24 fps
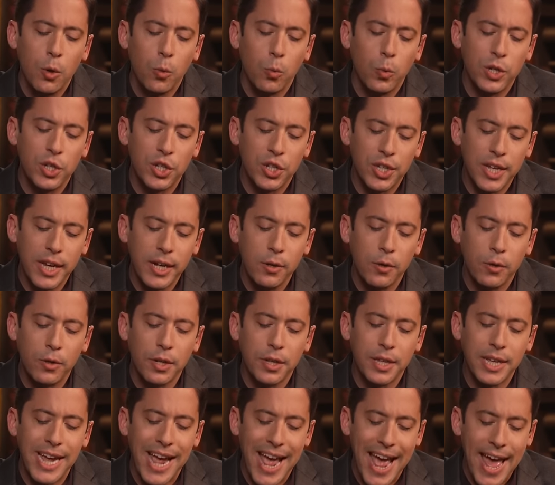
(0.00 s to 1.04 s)
which
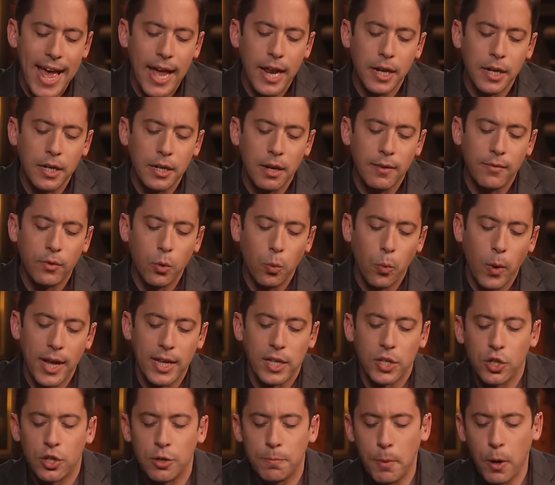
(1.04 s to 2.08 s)
signaled the end of the
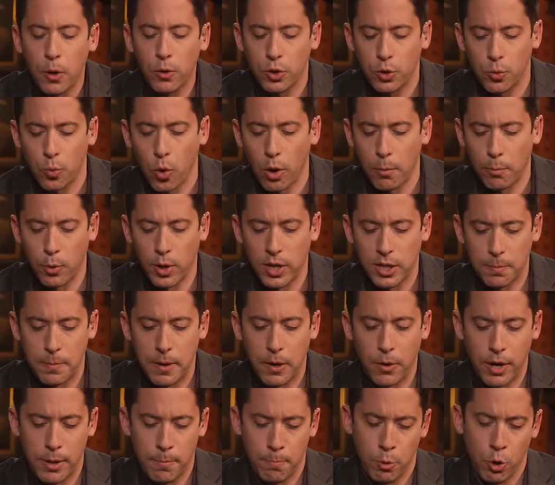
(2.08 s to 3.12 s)
West's post war
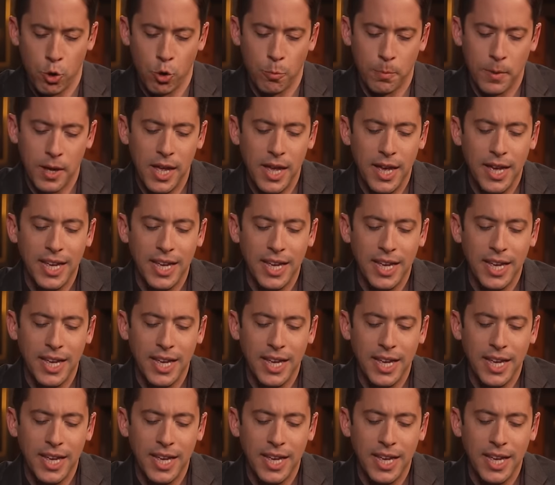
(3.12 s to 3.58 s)
prosperity boom.